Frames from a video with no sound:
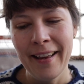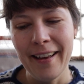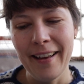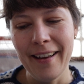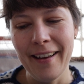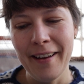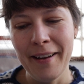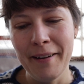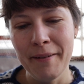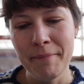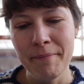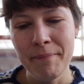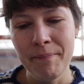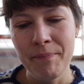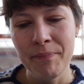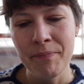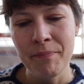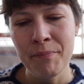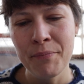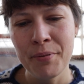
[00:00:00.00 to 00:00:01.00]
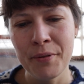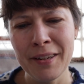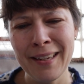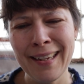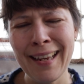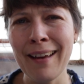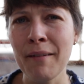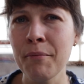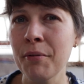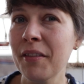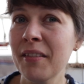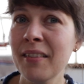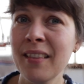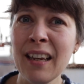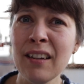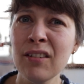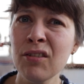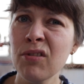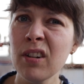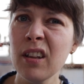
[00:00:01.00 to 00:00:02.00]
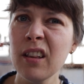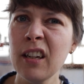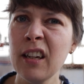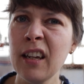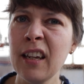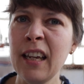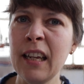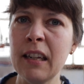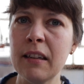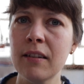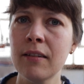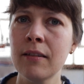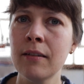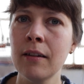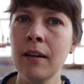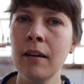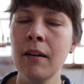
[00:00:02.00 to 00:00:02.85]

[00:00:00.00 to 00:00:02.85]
But yeah, but that's really it.